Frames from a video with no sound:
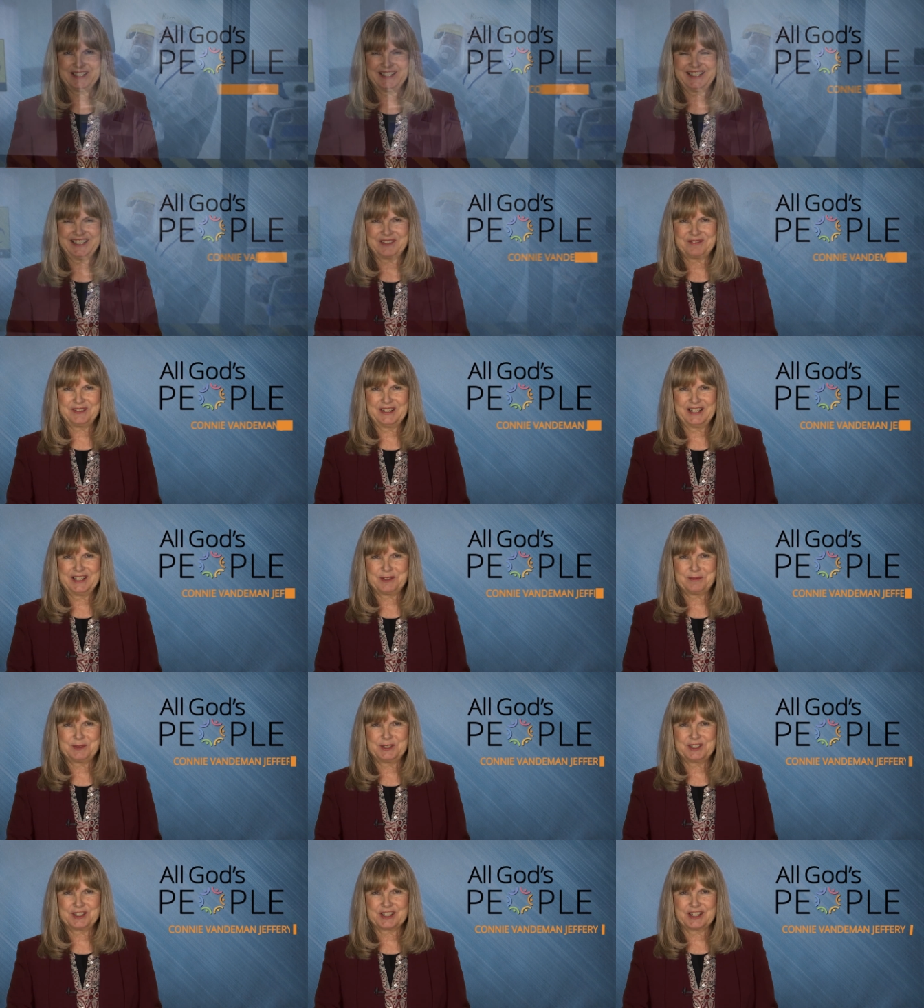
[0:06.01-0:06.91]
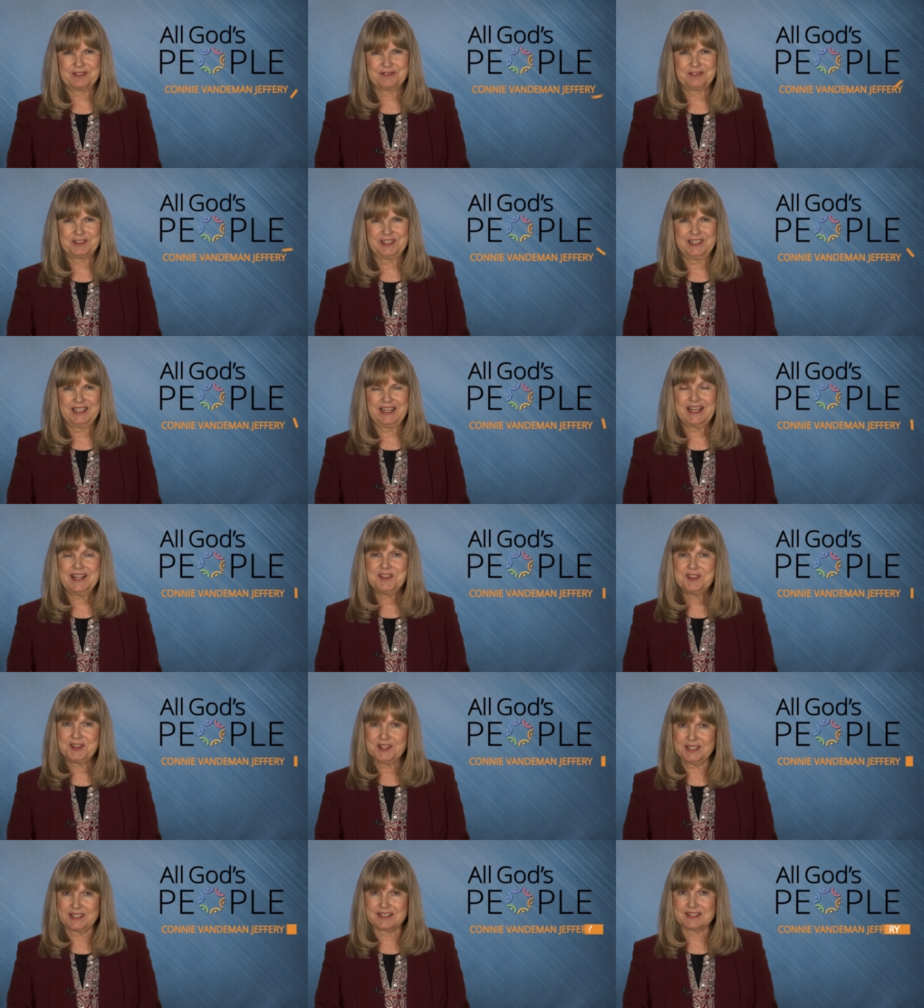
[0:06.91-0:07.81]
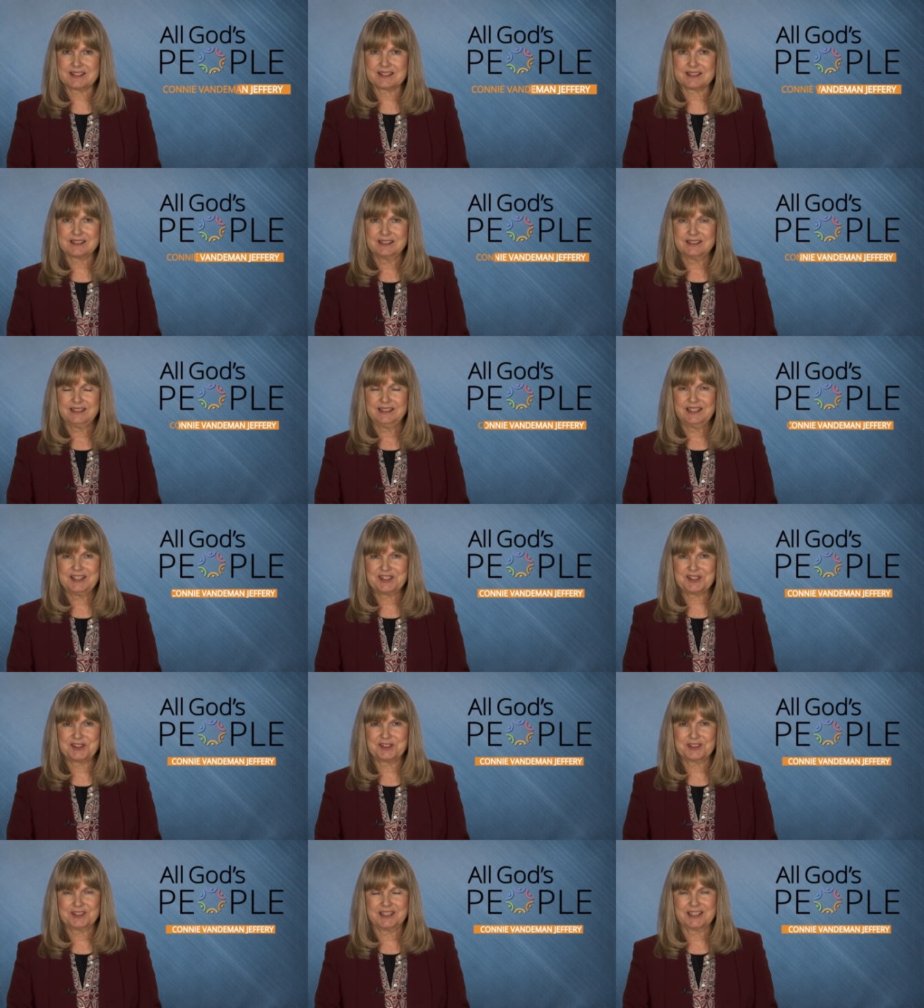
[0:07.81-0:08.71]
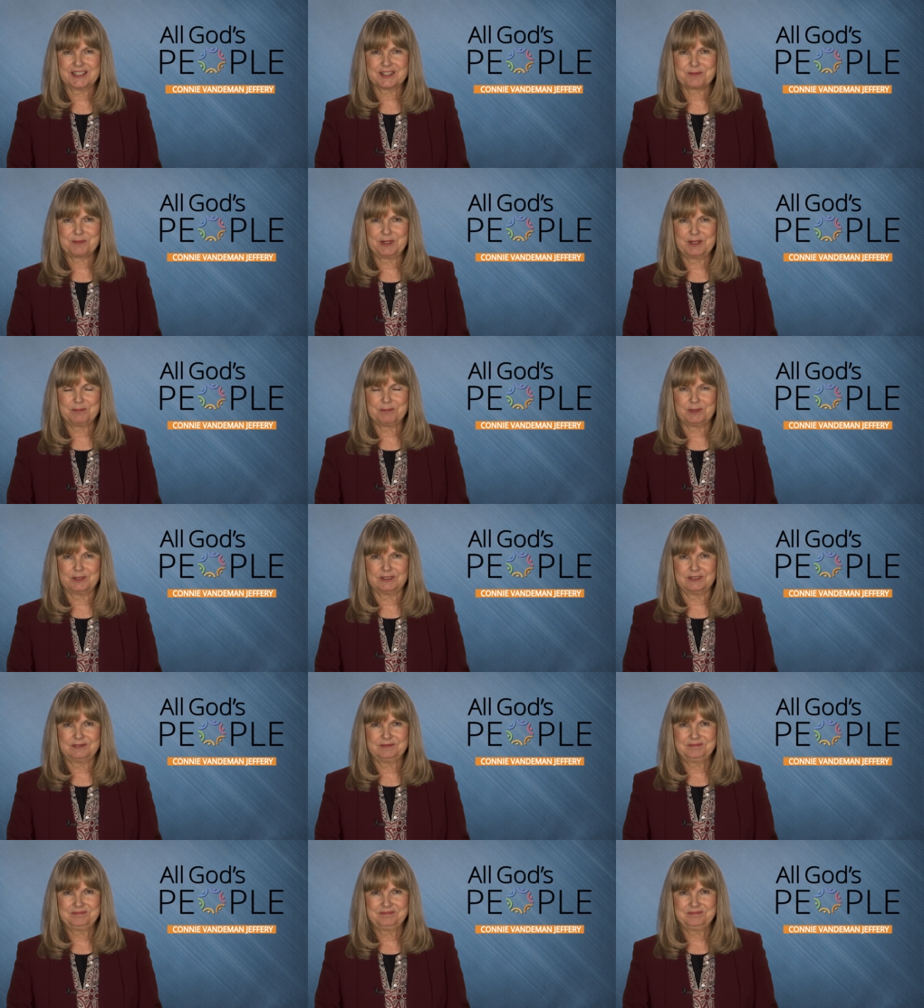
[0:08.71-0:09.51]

Connie Vandeman Jeffery, and this is All God's People.